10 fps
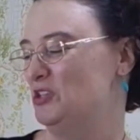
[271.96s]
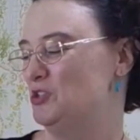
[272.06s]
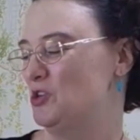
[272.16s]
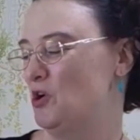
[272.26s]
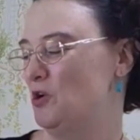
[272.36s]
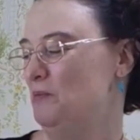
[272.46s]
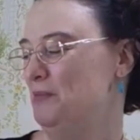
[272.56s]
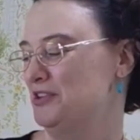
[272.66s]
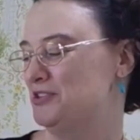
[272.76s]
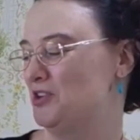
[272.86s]

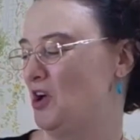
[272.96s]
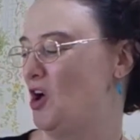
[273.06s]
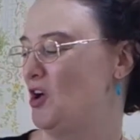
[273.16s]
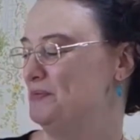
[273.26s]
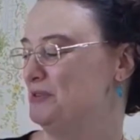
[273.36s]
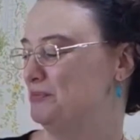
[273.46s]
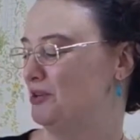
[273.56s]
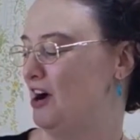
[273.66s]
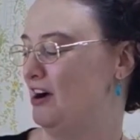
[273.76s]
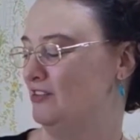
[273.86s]
Job, Psalms,
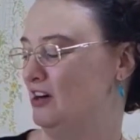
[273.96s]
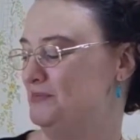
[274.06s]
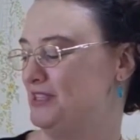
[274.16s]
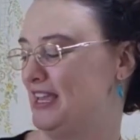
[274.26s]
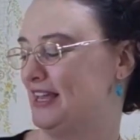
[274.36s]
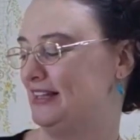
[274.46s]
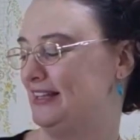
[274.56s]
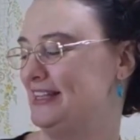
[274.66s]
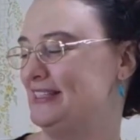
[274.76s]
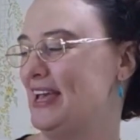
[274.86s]
Proverbs,
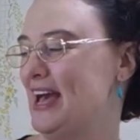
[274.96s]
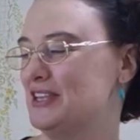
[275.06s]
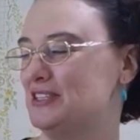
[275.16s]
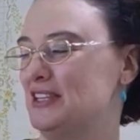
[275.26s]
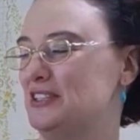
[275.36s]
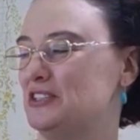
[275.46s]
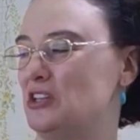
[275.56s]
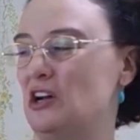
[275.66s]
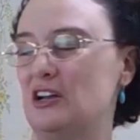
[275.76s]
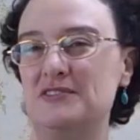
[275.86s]
Ecclesiastes,
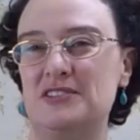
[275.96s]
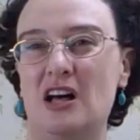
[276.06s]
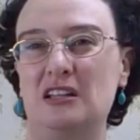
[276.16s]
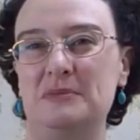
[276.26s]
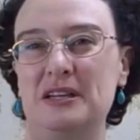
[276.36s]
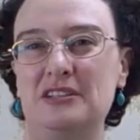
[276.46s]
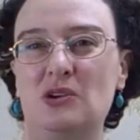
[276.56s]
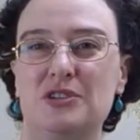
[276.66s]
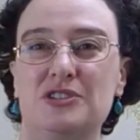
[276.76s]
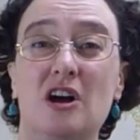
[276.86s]
Song of Solomon,
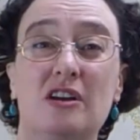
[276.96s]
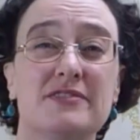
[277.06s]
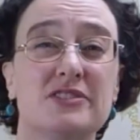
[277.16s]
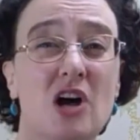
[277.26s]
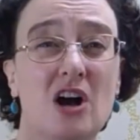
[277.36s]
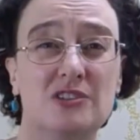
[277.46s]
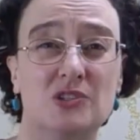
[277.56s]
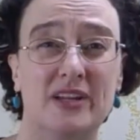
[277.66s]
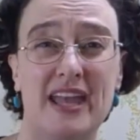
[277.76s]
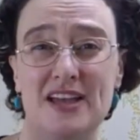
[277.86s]
or Song of Songs,
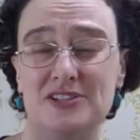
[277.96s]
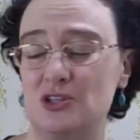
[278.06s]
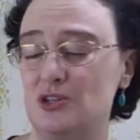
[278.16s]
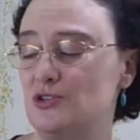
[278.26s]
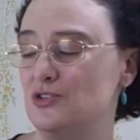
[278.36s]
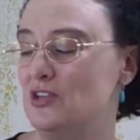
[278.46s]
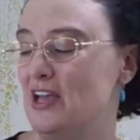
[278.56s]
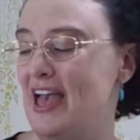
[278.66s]
or Canticles.